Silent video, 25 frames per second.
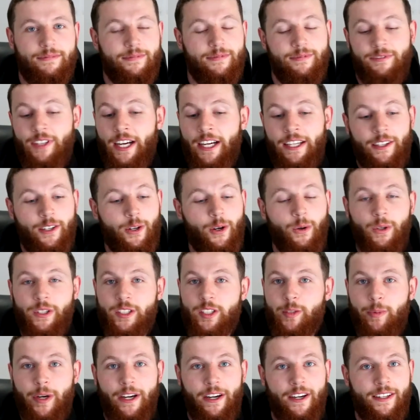fucking cool
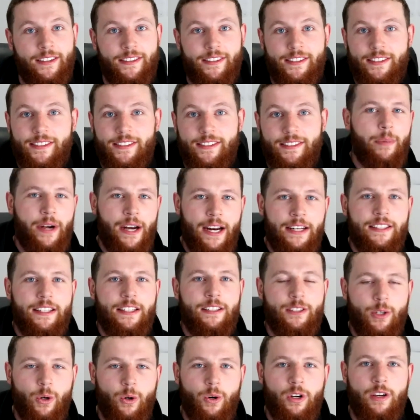experience. But I
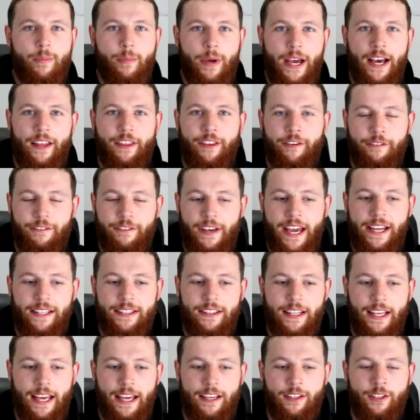did talk about the
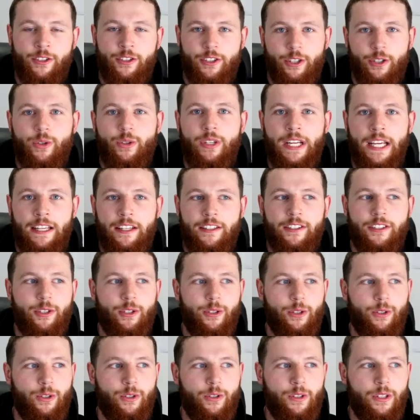fact that you do need
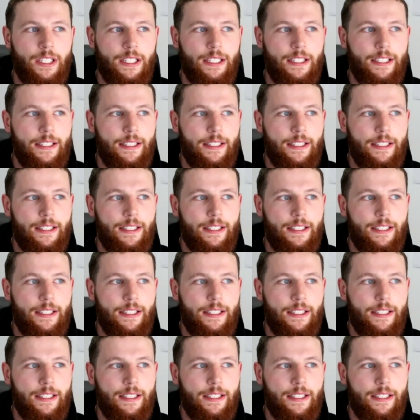to,